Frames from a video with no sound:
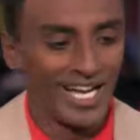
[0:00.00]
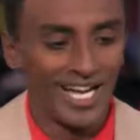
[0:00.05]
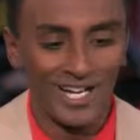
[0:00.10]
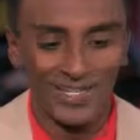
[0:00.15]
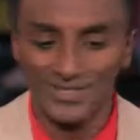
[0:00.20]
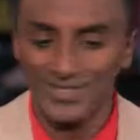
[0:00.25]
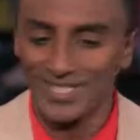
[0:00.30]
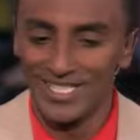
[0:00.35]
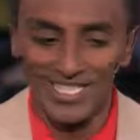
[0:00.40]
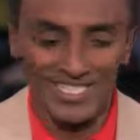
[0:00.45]

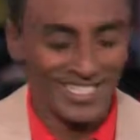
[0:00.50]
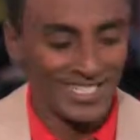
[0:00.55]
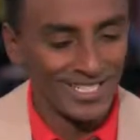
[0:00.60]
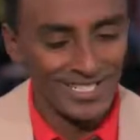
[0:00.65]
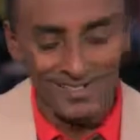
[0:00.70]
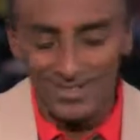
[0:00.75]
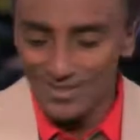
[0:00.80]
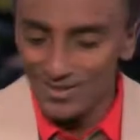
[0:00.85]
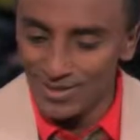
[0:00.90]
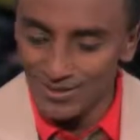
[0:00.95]
House and
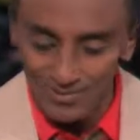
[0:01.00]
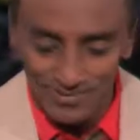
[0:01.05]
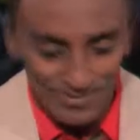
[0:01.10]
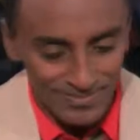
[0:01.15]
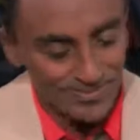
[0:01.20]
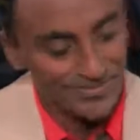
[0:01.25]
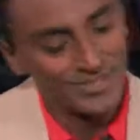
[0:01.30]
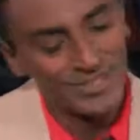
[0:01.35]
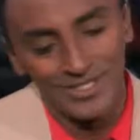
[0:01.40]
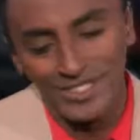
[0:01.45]
it,
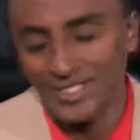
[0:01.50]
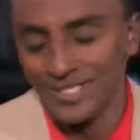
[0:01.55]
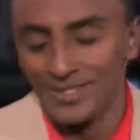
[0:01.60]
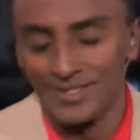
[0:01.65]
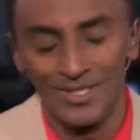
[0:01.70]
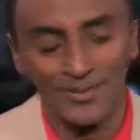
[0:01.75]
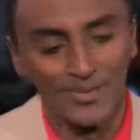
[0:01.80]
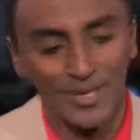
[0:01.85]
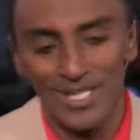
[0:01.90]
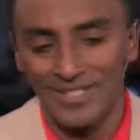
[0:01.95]
the,
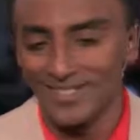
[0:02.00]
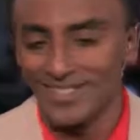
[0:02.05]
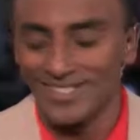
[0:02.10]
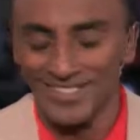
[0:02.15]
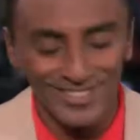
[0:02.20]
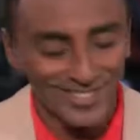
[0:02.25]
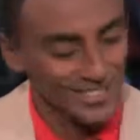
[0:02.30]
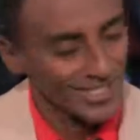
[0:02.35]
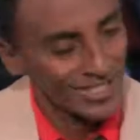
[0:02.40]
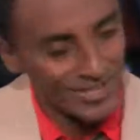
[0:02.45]
the
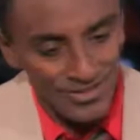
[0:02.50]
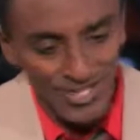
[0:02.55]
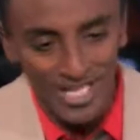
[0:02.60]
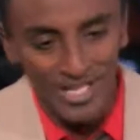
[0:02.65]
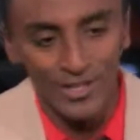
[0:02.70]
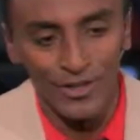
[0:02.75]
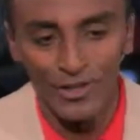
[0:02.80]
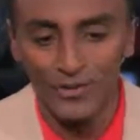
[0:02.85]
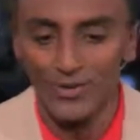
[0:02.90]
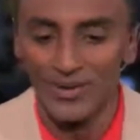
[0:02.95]
president's
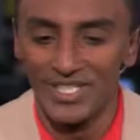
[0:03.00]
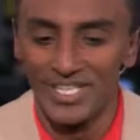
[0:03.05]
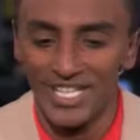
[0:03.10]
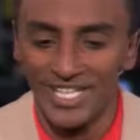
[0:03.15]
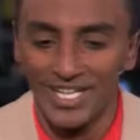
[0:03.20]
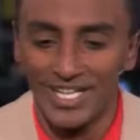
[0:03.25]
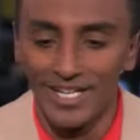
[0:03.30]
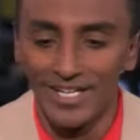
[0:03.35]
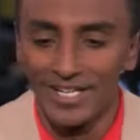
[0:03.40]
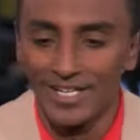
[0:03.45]
thanking us for the
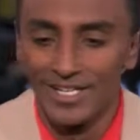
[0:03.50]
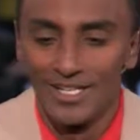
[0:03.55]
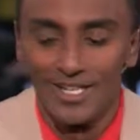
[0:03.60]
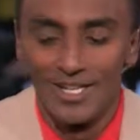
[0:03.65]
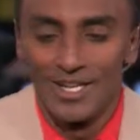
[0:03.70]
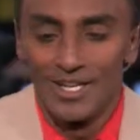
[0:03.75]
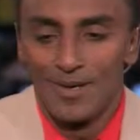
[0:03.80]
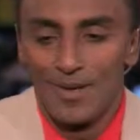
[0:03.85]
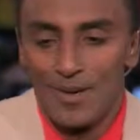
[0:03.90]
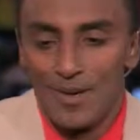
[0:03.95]
dinner.
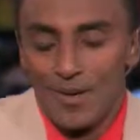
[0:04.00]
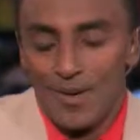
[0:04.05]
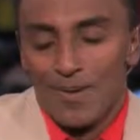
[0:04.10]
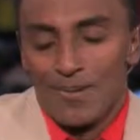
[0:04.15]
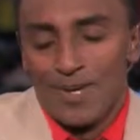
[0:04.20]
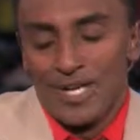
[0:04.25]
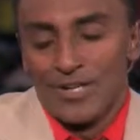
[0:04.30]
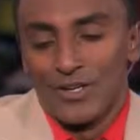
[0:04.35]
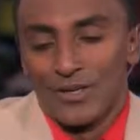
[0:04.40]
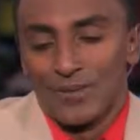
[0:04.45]

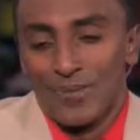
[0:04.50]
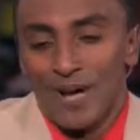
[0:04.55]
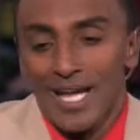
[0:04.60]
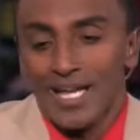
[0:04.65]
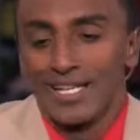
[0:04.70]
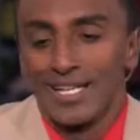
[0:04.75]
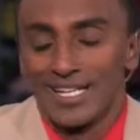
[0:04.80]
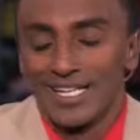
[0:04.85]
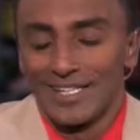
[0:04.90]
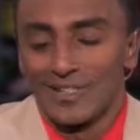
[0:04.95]
My cook
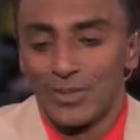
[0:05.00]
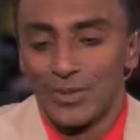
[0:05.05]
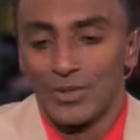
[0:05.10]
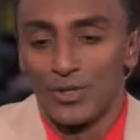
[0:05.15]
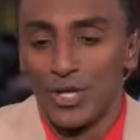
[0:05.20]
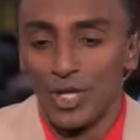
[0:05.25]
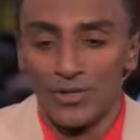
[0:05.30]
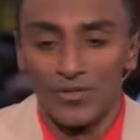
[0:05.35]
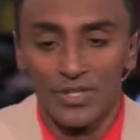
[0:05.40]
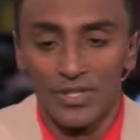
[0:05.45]
Michael gets so
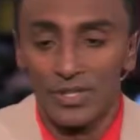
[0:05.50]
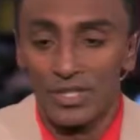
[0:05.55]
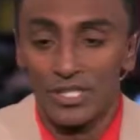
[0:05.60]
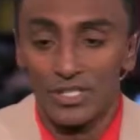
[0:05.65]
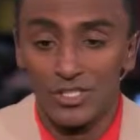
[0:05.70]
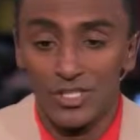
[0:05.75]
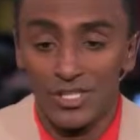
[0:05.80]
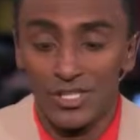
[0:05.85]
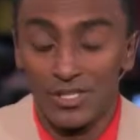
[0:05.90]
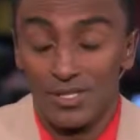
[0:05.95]
nervous,
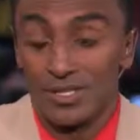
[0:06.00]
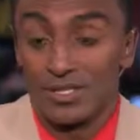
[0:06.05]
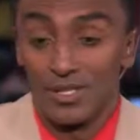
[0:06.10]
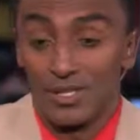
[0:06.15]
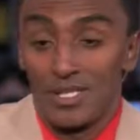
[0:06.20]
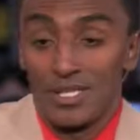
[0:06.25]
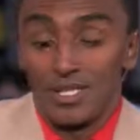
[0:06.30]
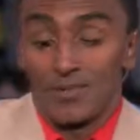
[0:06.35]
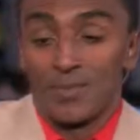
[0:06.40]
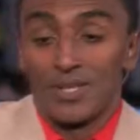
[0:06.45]
he just
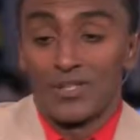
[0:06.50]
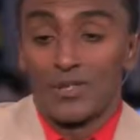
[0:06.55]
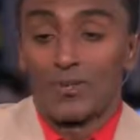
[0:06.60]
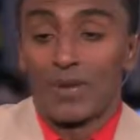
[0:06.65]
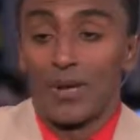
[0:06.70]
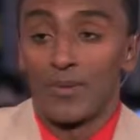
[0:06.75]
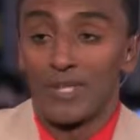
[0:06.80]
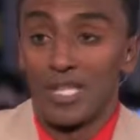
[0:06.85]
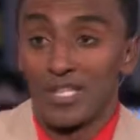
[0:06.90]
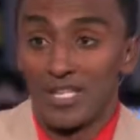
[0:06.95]
sees
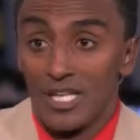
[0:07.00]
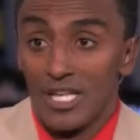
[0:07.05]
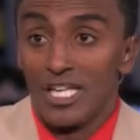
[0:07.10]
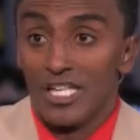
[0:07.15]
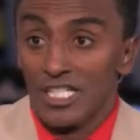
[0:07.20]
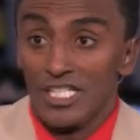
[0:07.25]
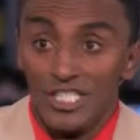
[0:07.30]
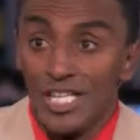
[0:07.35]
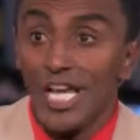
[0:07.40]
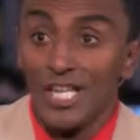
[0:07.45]
Mr. Baum and says,
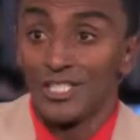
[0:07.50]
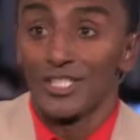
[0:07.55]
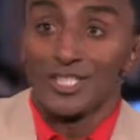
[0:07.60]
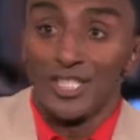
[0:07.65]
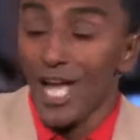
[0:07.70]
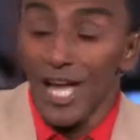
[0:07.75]
yes,